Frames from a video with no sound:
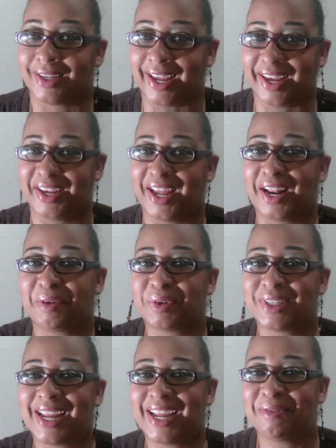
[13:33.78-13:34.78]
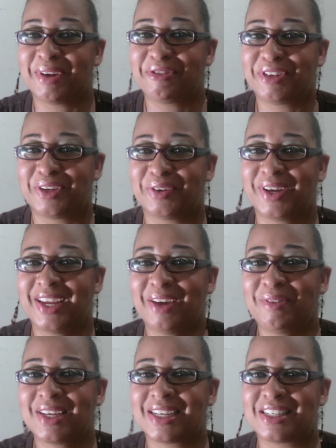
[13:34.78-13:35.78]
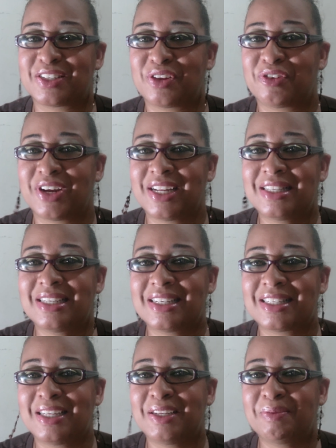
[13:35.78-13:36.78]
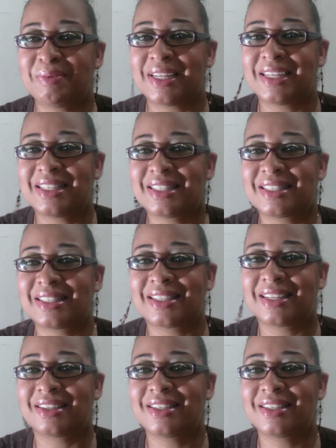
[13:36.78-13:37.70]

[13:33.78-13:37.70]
yeah, and I'm going to end my video here because it's already 13 minutes,